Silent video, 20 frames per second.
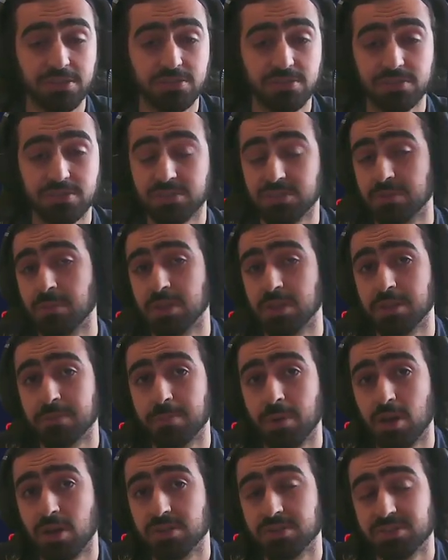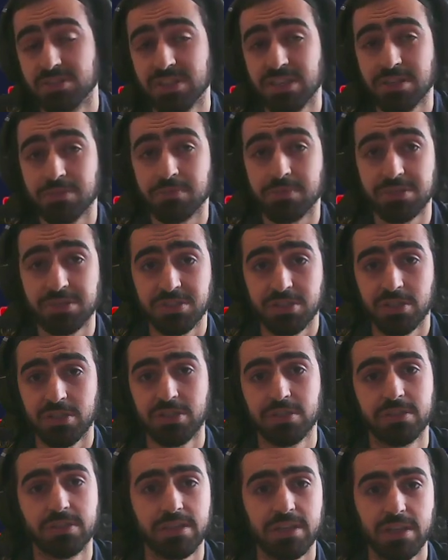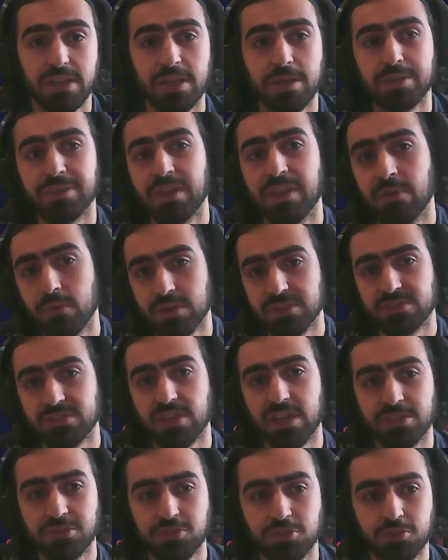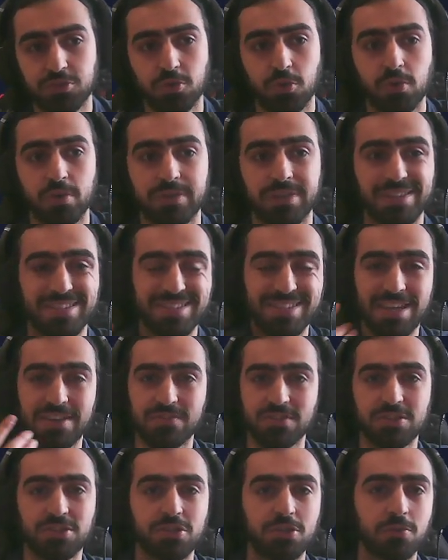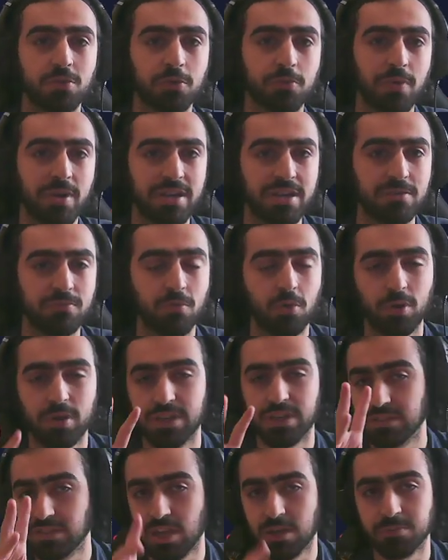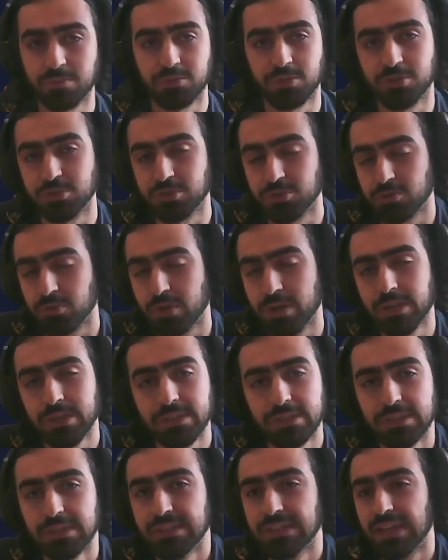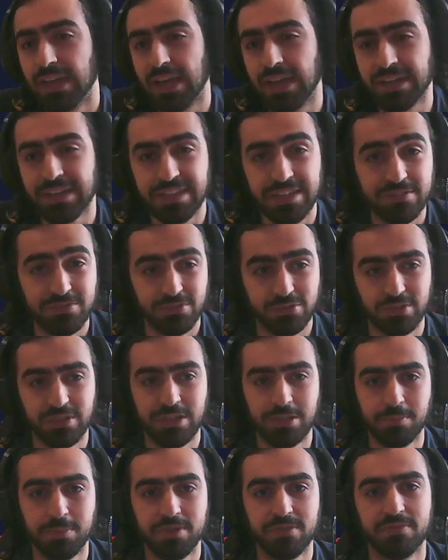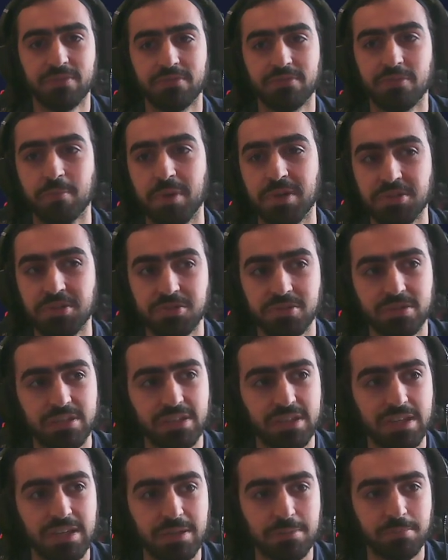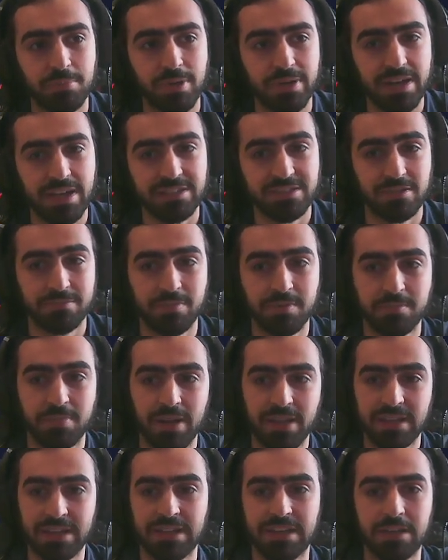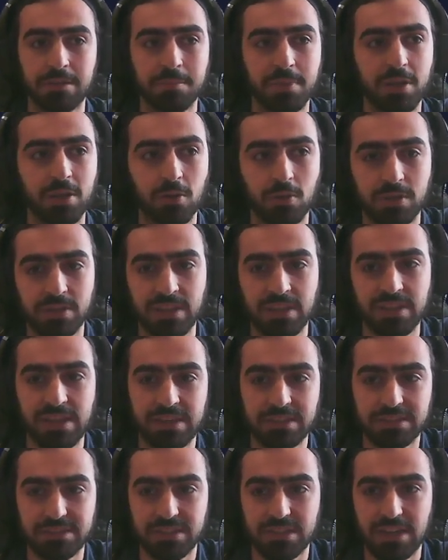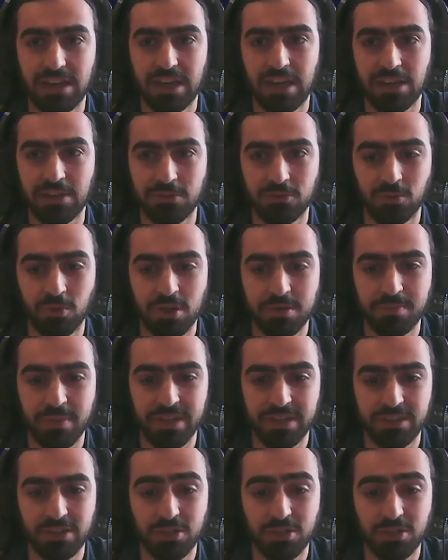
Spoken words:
some other parts in return. There is a tutorial that's given to you already. Rocket comes on your screen, and it gives you a little bit of information. But as I've been playing a little bit longer than that, I thought I'd make a